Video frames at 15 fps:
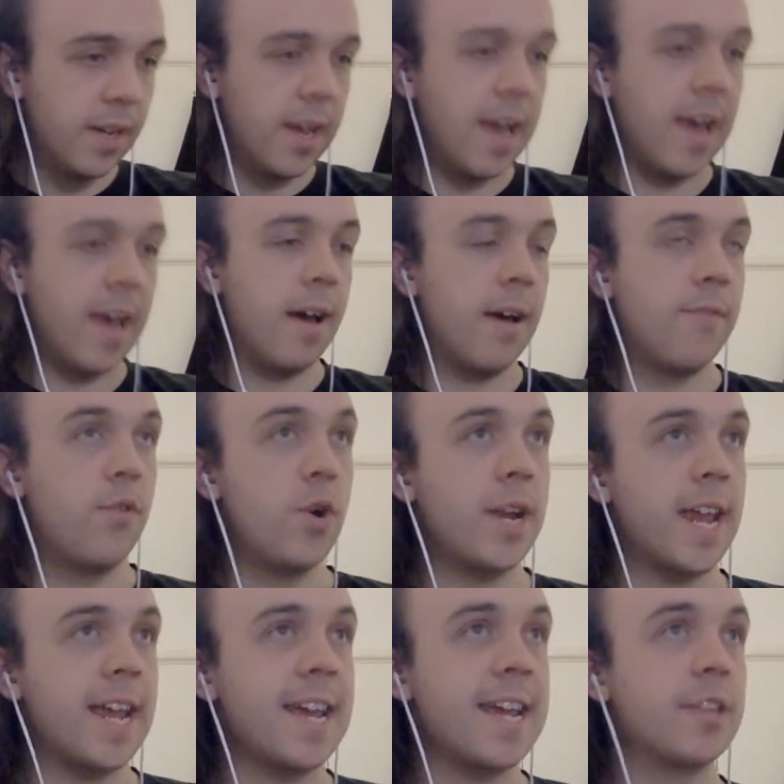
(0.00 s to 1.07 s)

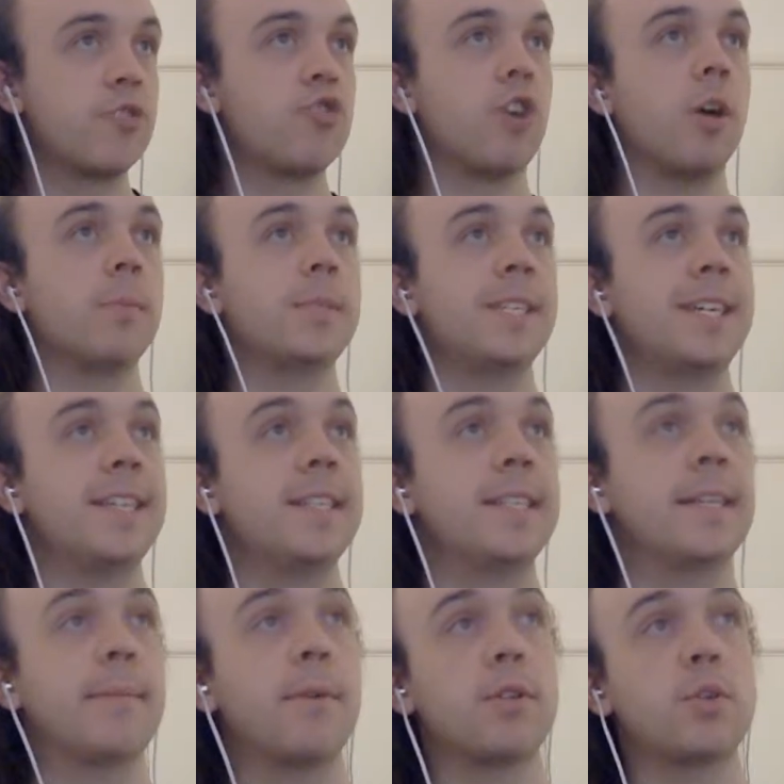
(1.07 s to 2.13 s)
40k8 dropped in
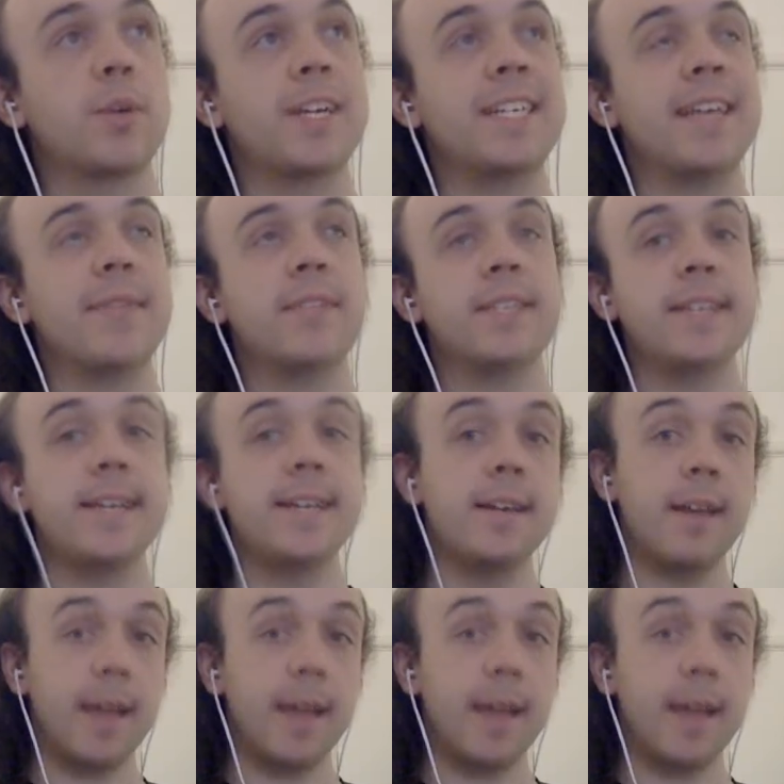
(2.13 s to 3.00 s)
summer 2017,